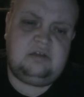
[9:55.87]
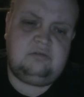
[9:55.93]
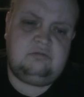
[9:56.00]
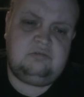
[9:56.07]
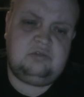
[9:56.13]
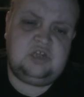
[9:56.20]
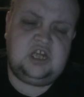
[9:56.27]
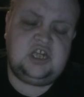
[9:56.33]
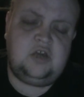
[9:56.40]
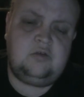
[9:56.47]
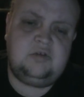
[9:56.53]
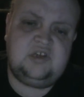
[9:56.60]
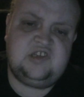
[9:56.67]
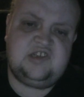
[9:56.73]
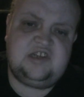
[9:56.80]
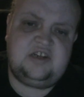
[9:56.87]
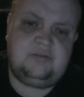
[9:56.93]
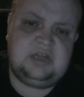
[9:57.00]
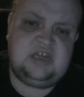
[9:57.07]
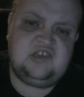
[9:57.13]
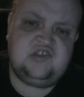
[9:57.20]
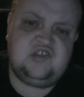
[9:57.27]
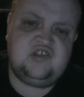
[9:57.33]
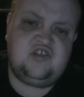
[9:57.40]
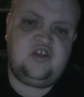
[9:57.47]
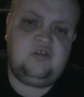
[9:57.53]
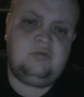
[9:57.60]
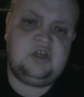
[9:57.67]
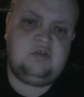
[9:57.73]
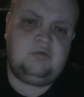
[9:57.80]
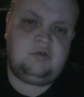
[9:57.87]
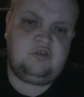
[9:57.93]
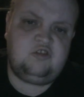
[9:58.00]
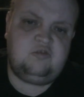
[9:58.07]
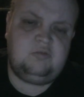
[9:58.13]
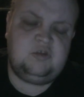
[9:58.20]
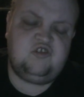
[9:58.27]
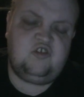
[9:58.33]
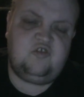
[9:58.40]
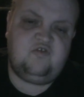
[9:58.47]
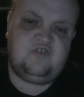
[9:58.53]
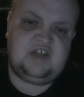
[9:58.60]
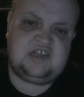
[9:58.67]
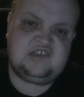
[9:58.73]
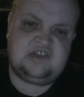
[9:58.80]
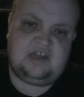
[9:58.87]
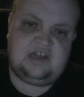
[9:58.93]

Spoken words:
unit into place to do what you want them to do faster.